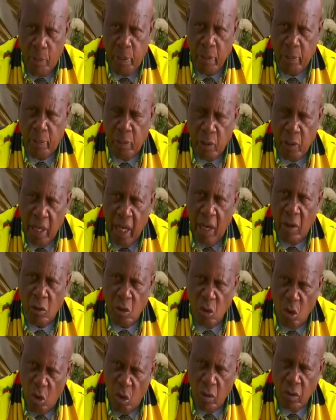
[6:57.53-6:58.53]
people now
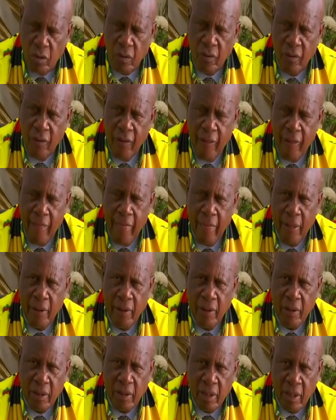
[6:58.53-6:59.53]
know
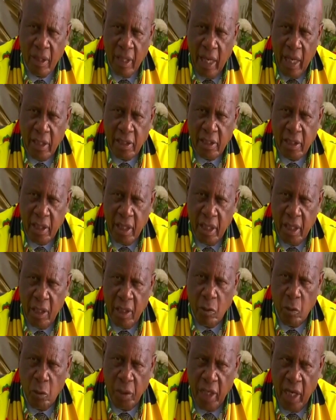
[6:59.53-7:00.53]
that
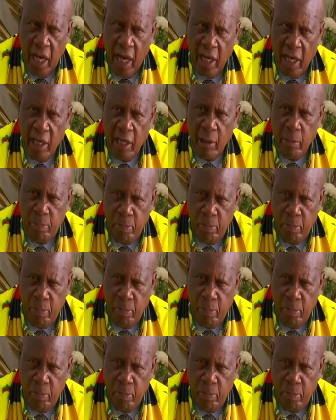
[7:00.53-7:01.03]
we are a